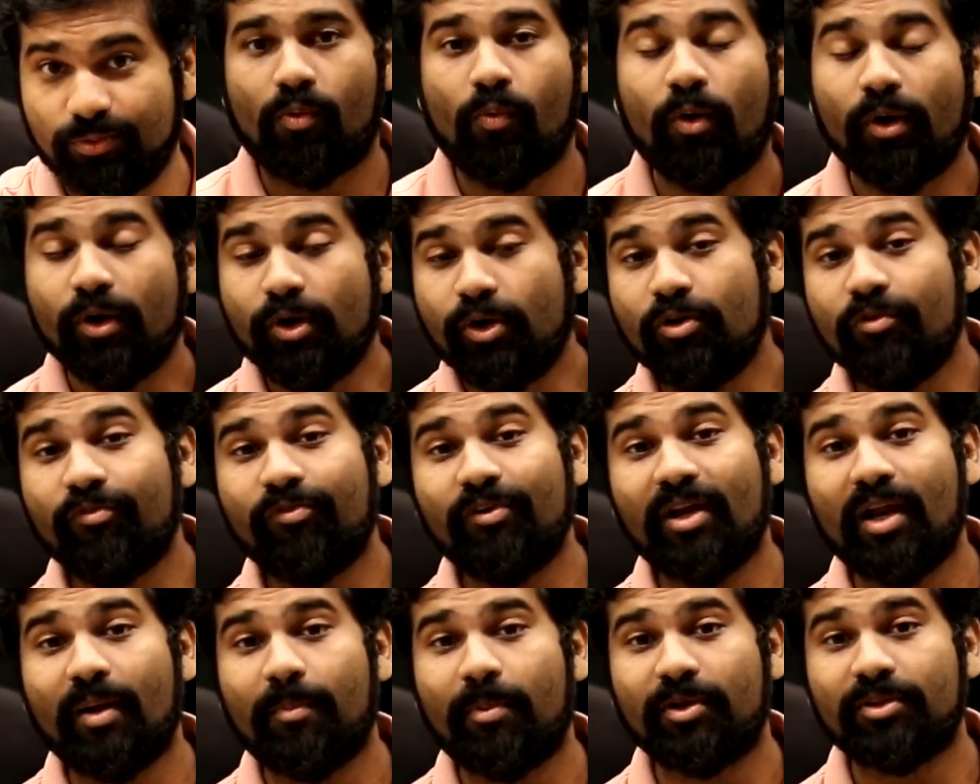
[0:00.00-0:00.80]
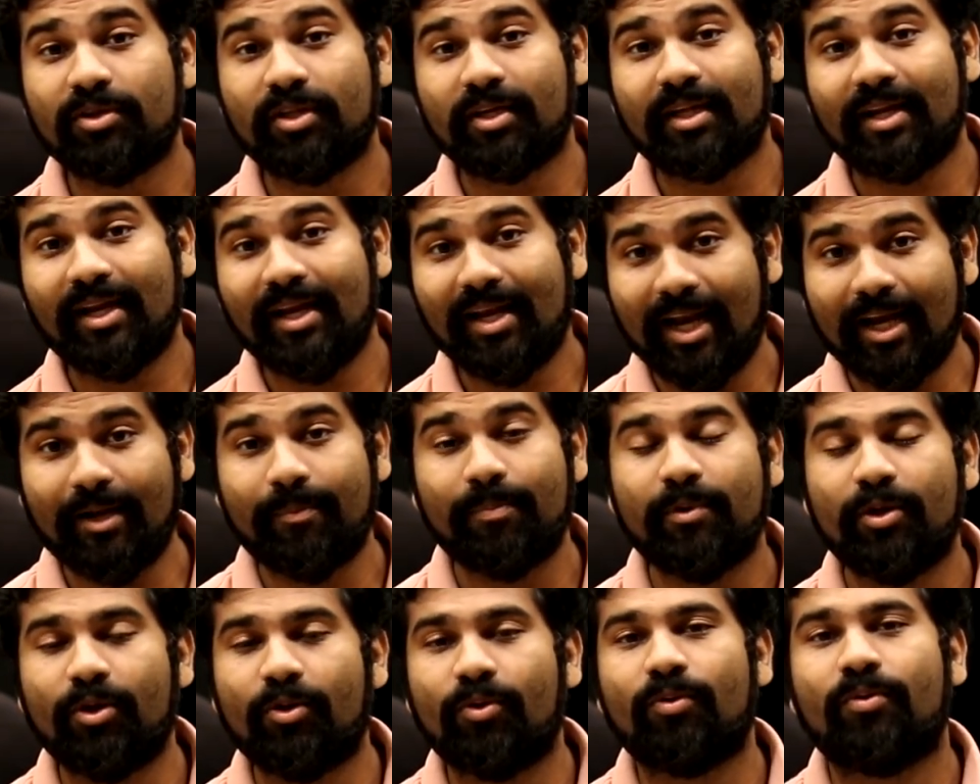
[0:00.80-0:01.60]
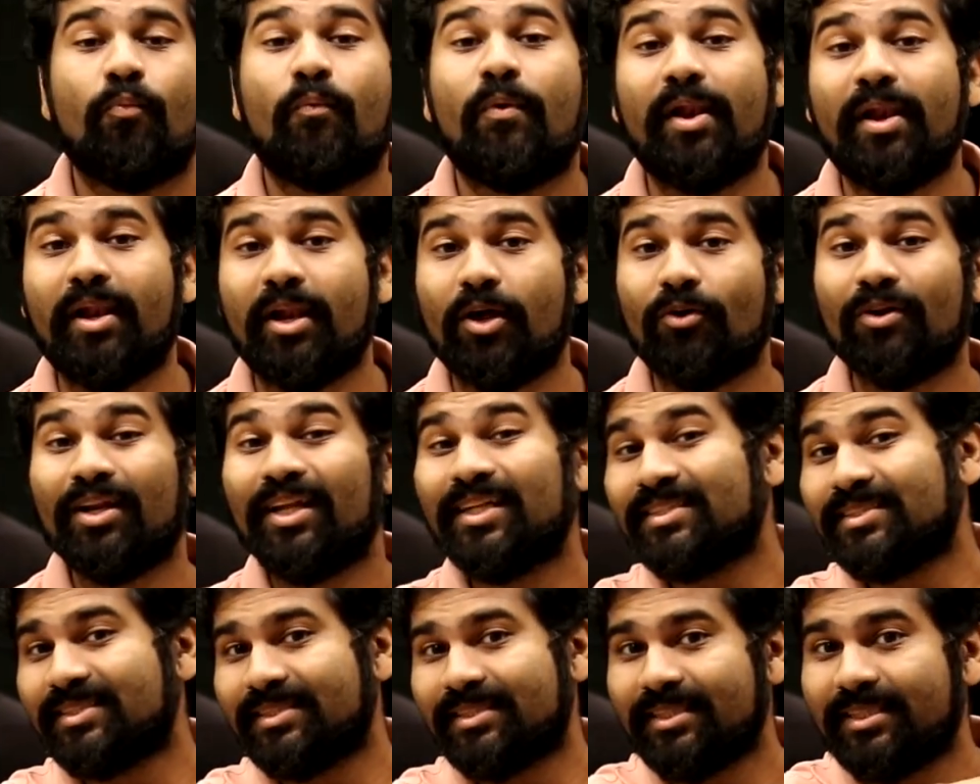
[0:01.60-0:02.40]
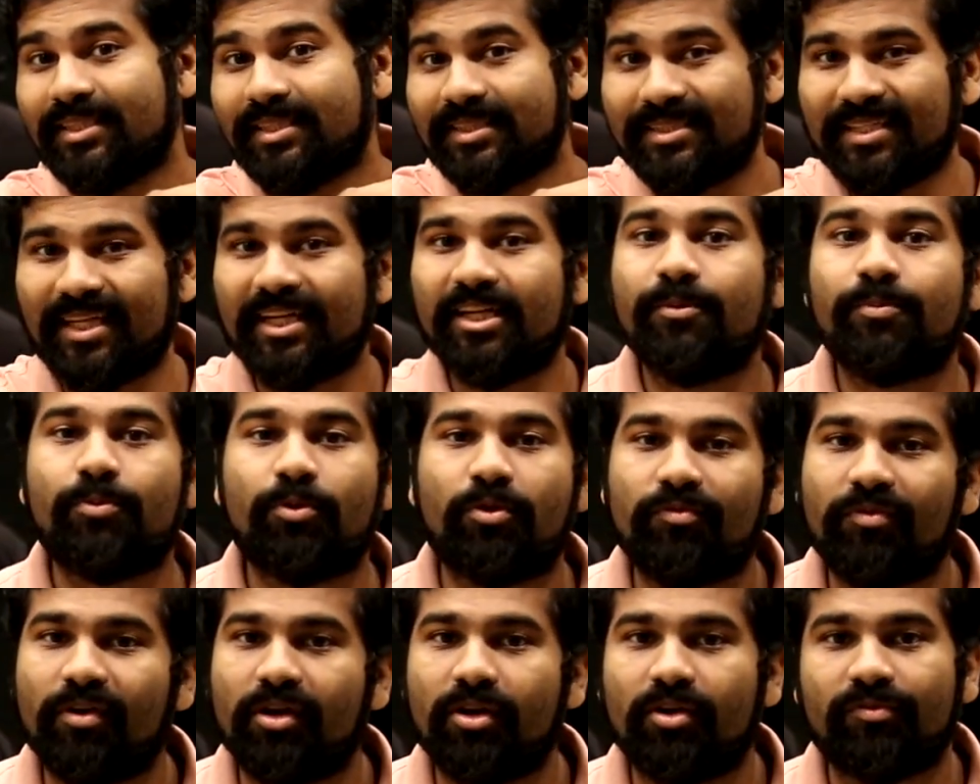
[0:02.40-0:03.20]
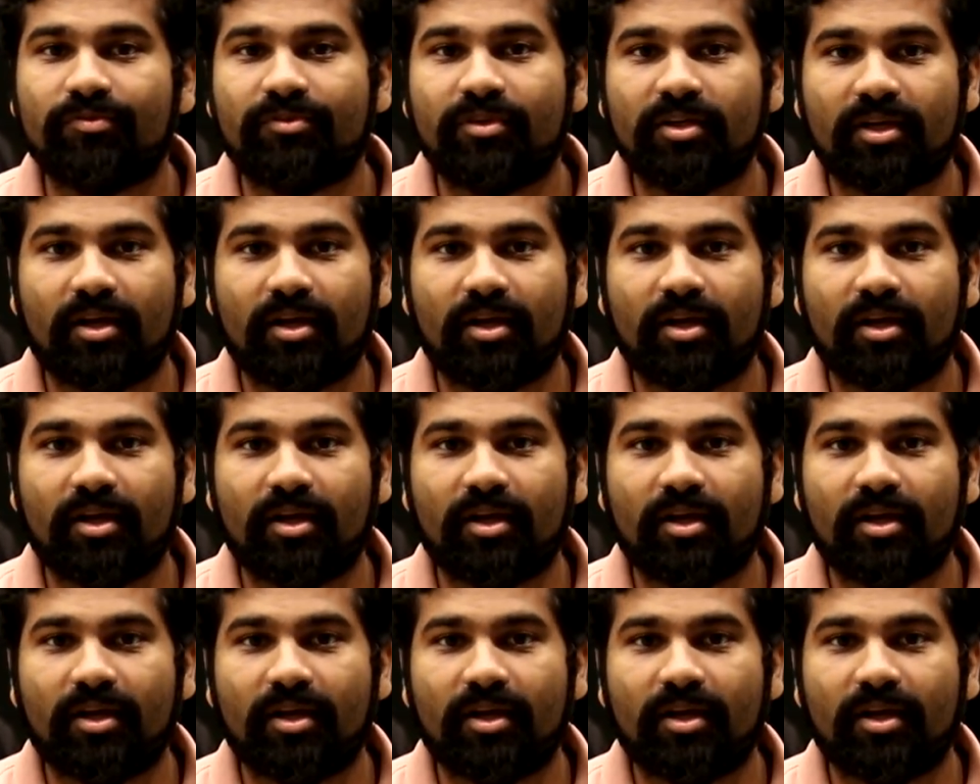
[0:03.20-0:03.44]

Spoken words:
What do you feel about the grille? Let me know. Well, now let's see the side profile of the